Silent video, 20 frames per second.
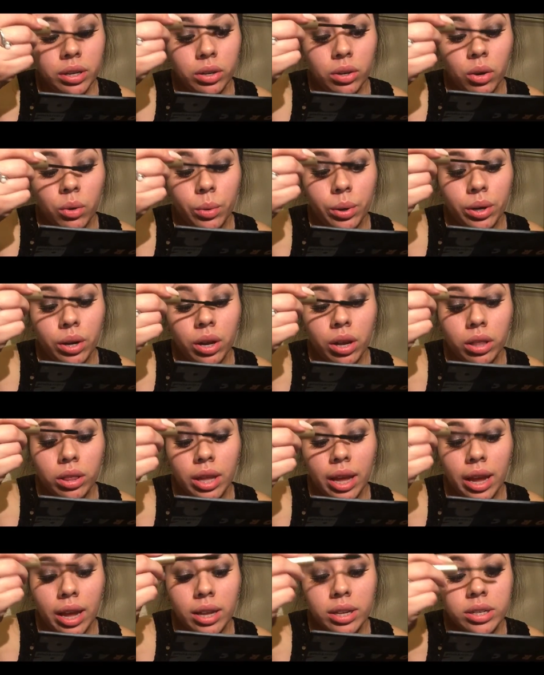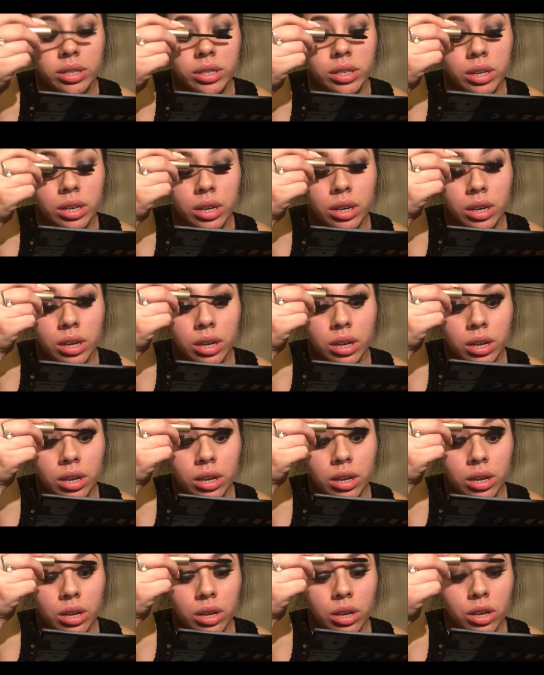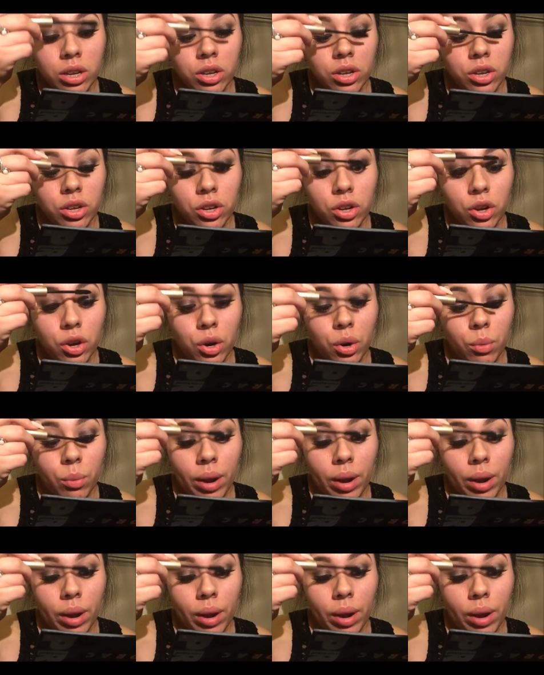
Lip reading: going on that your